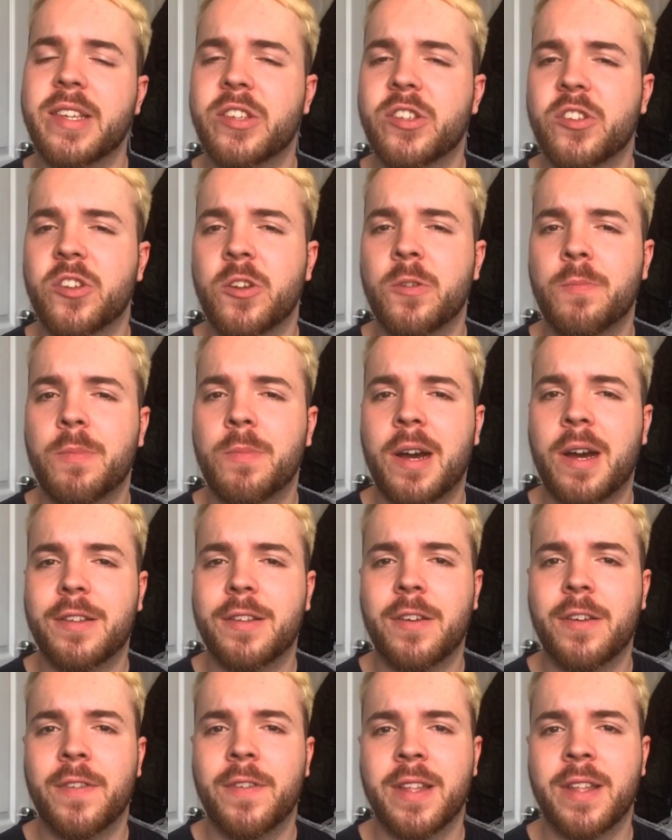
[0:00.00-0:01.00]
too bad
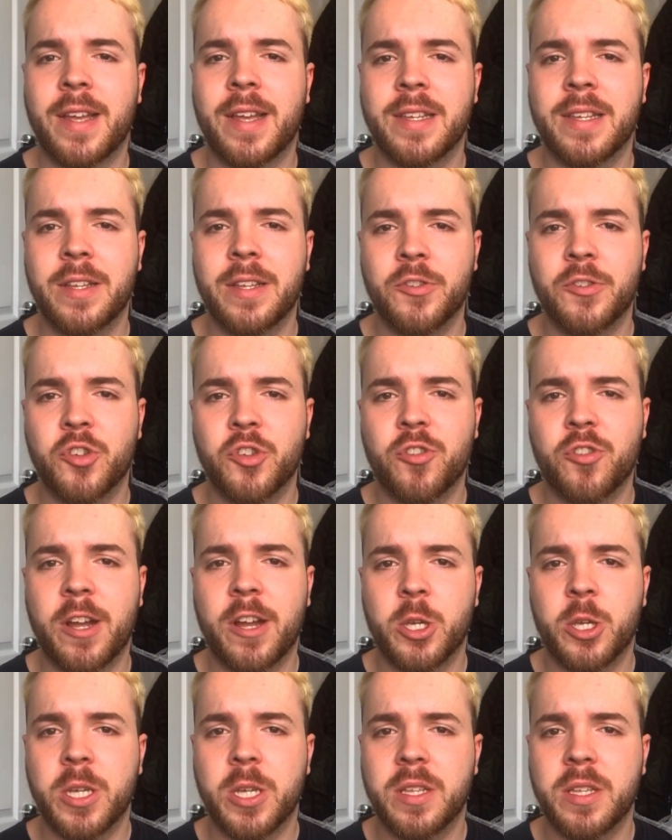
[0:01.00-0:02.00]
of a nice little
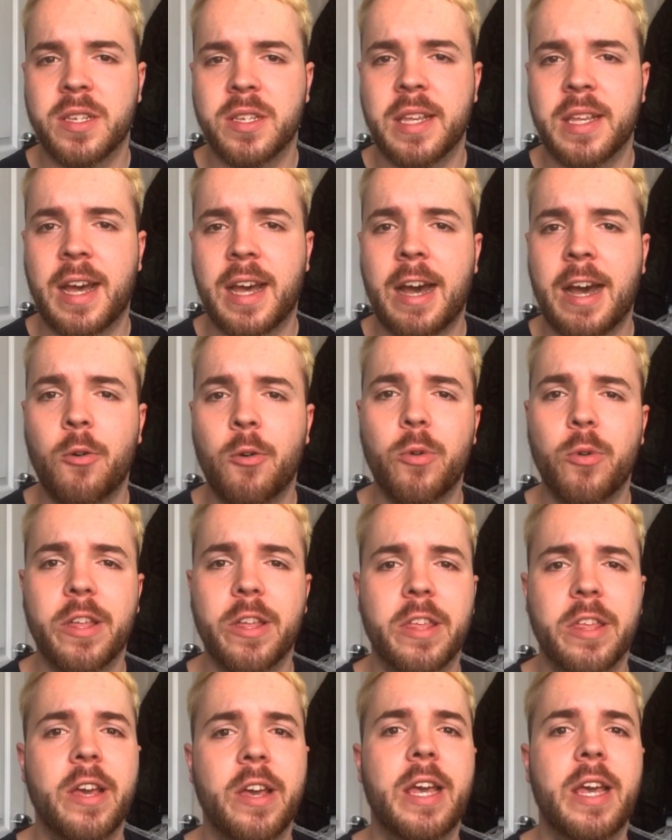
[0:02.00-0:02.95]
strategy to start out with